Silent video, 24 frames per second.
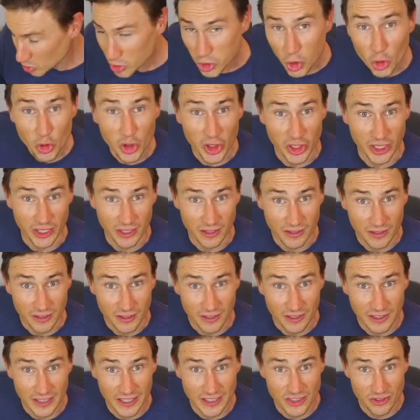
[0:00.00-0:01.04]
well, look at it,
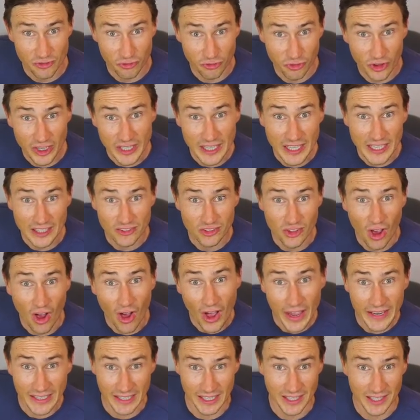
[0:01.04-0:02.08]
it's frigging
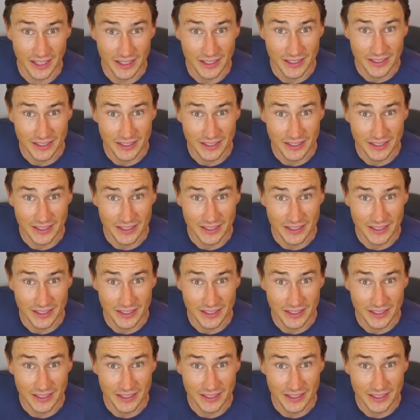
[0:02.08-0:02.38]
tiny.